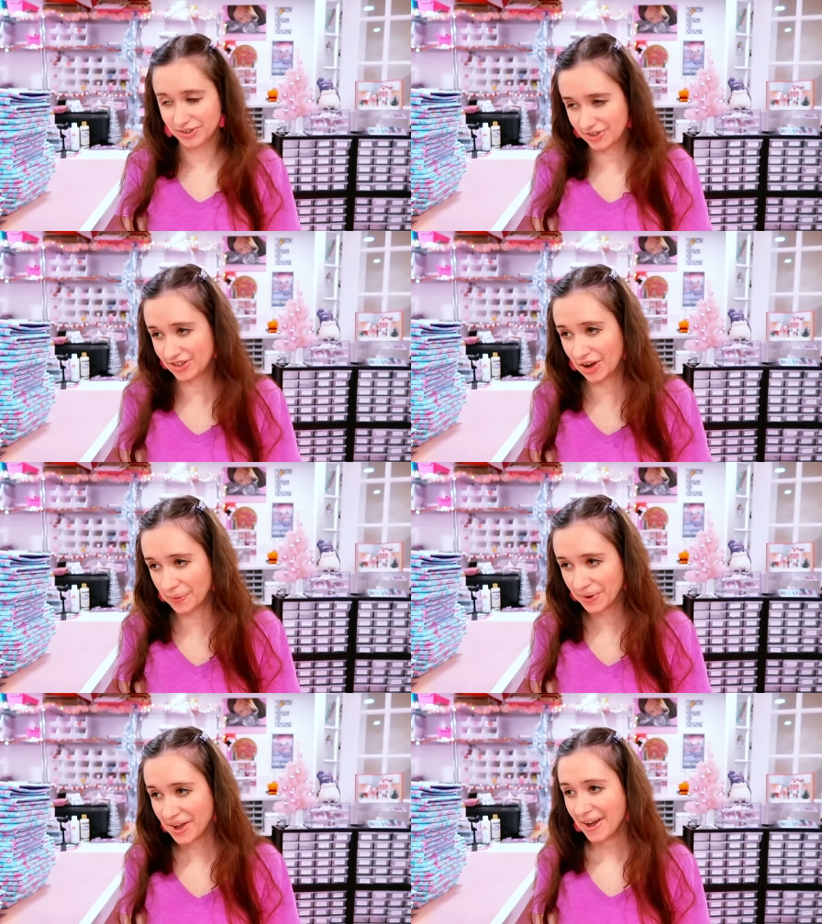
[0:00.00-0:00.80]
So
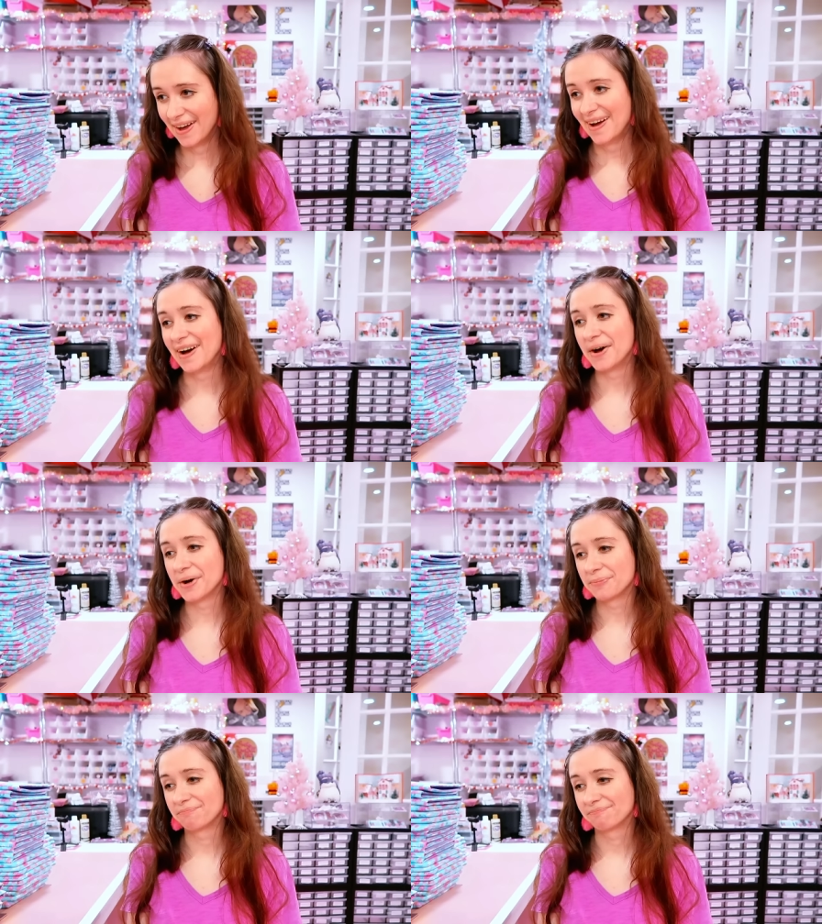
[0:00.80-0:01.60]

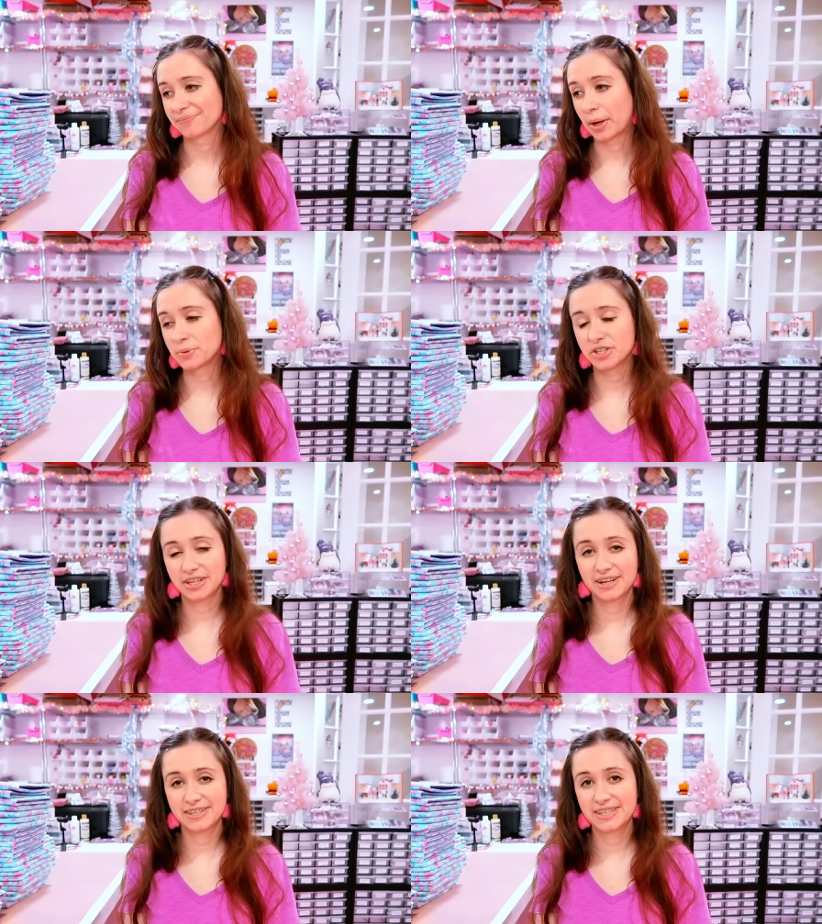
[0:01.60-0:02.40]
um, I'm just
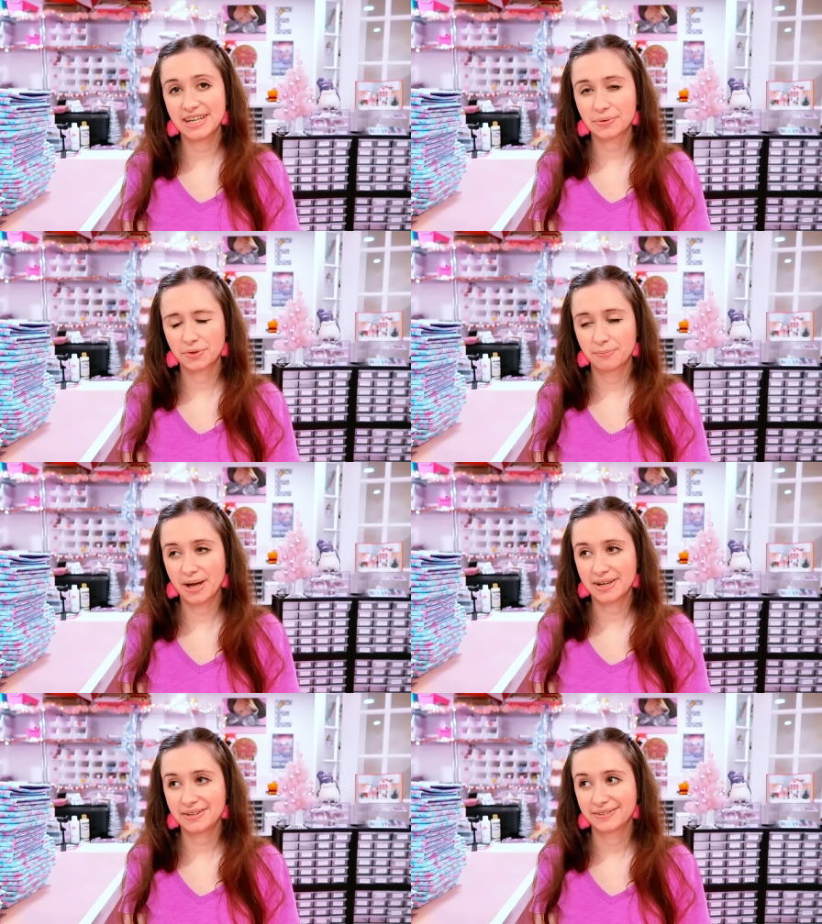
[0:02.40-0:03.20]
gonna stick with
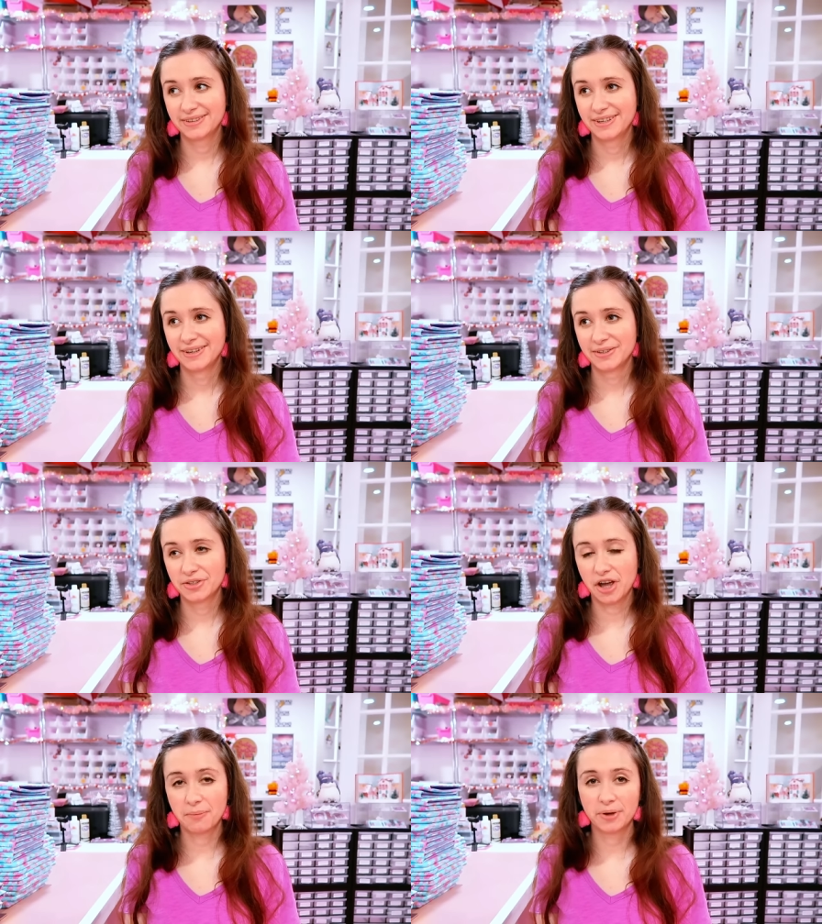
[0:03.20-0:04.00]
my
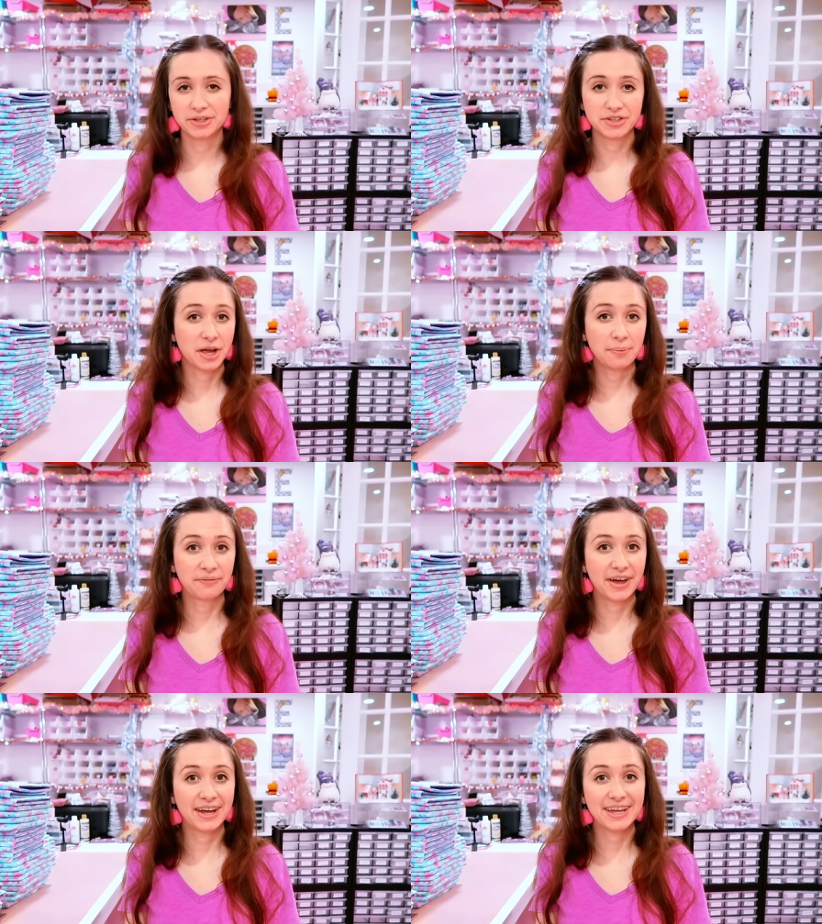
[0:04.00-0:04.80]
shop on
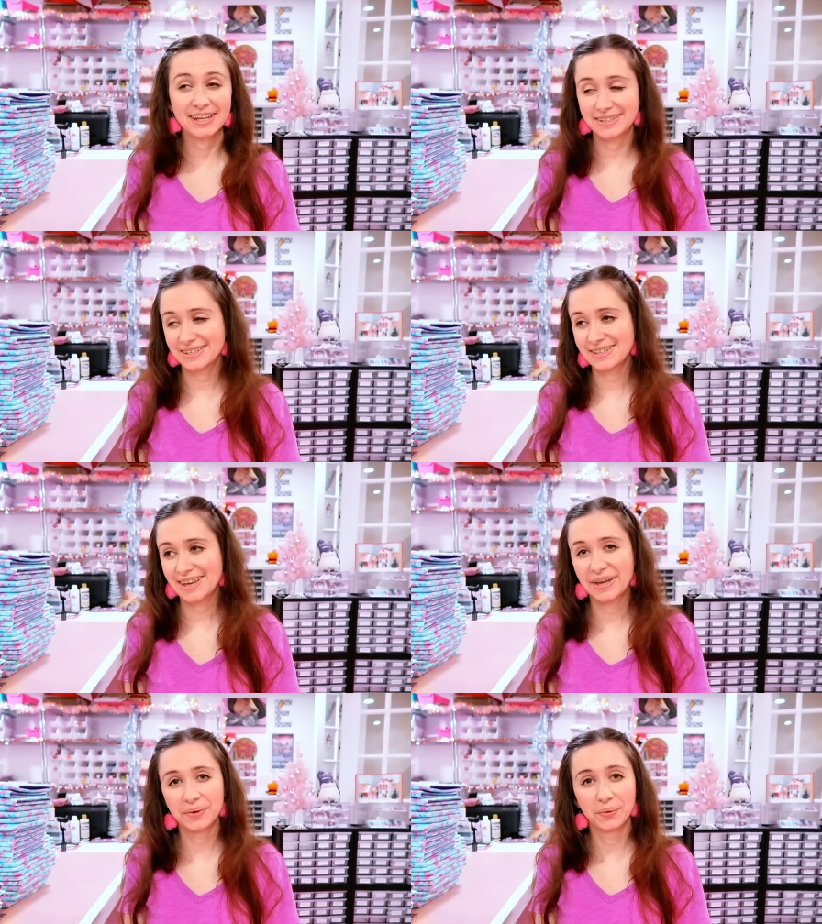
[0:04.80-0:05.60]
Shopify,
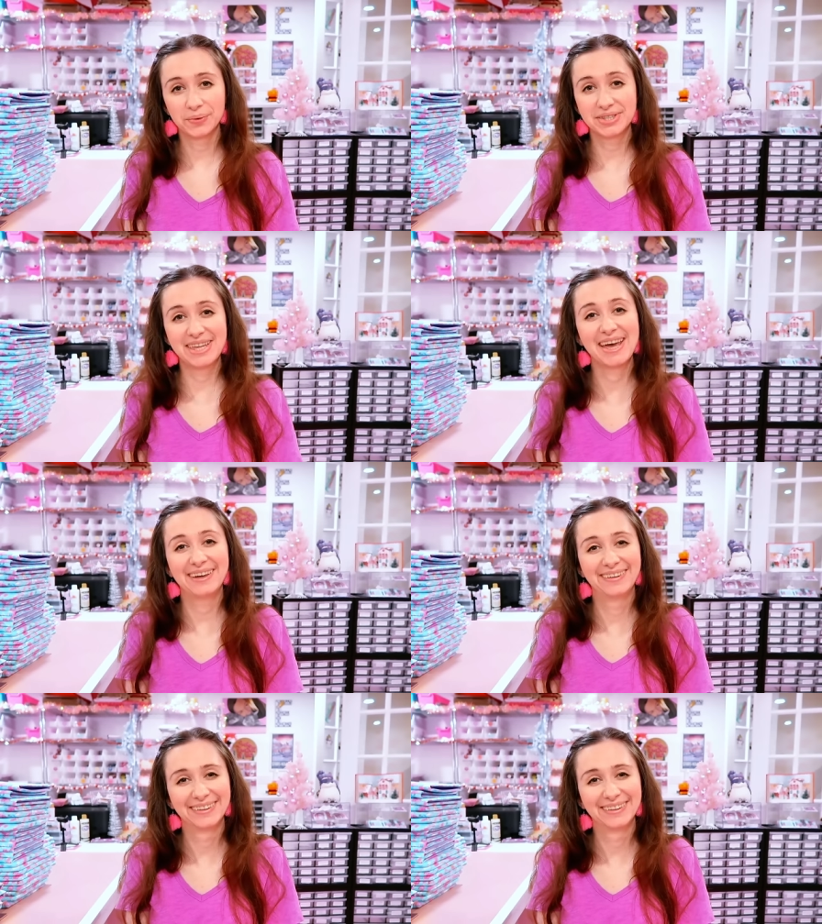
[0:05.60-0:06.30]
Etsy, and wholesale.